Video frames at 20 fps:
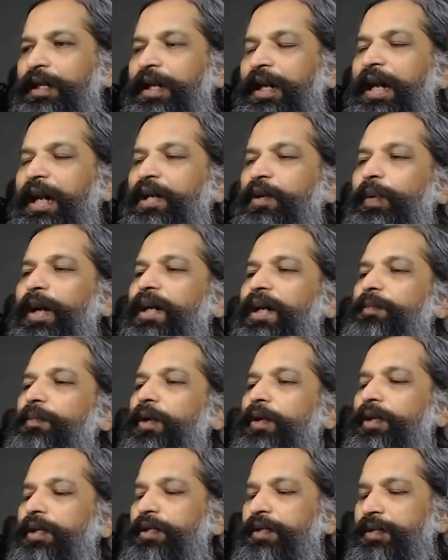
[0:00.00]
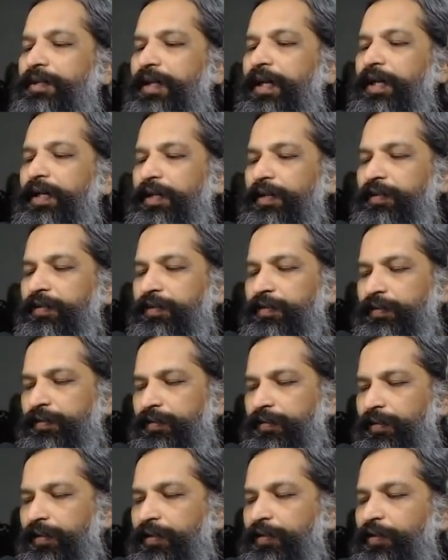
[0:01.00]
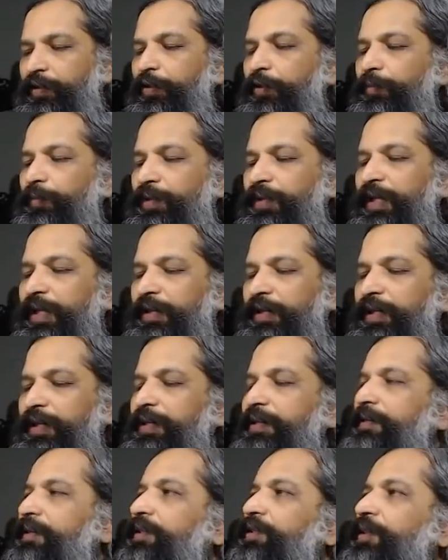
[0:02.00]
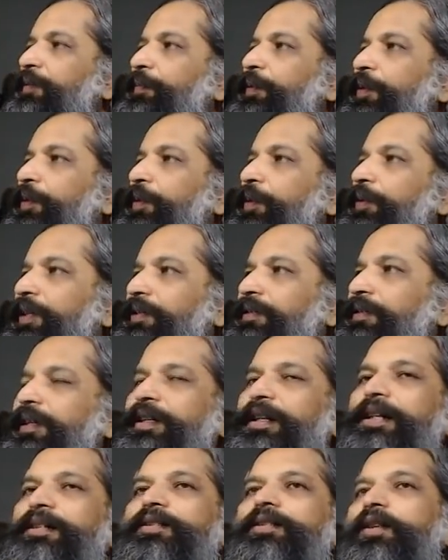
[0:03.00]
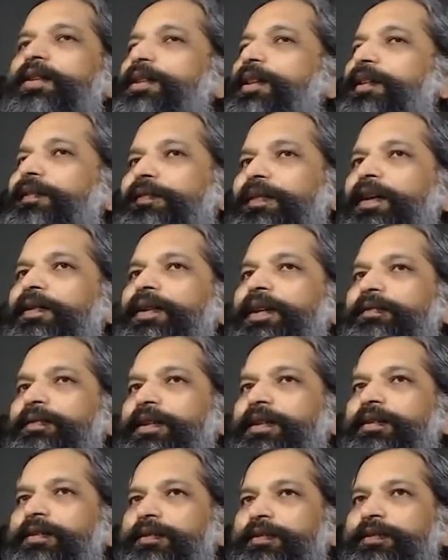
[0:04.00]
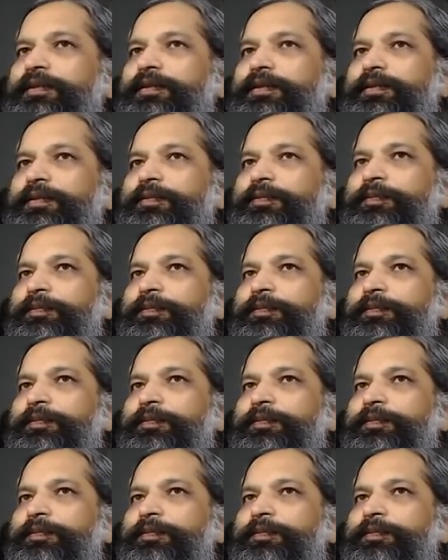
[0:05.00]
And while modern science assumes that there is such a process, it has not yet found evidence.